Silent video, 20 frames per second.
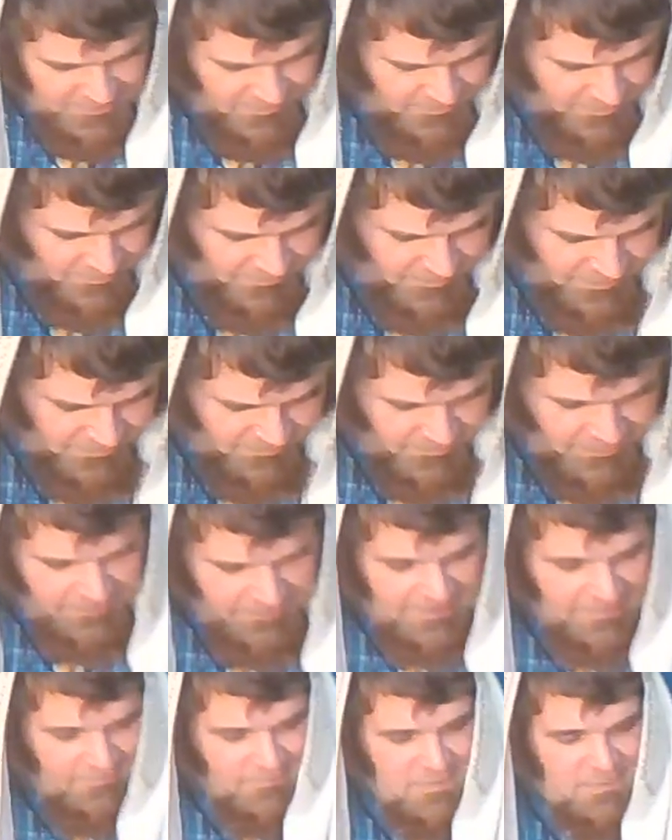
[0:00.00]
We want we
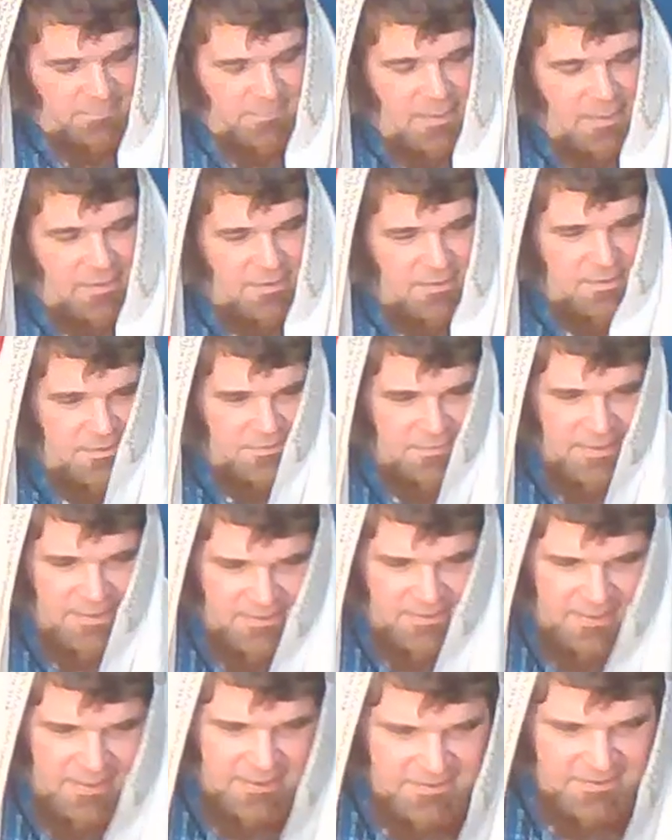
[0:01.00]
have some energy
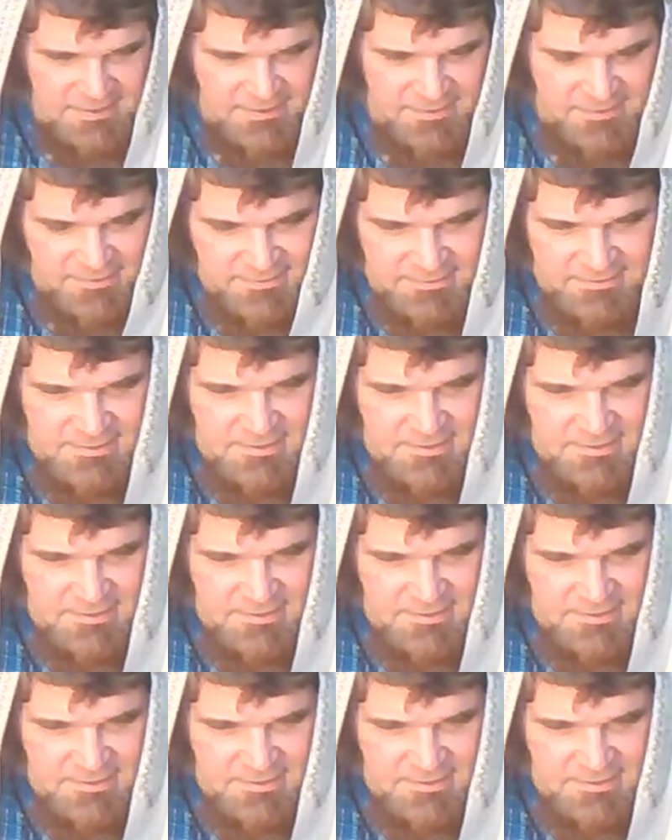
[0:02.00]
like they do.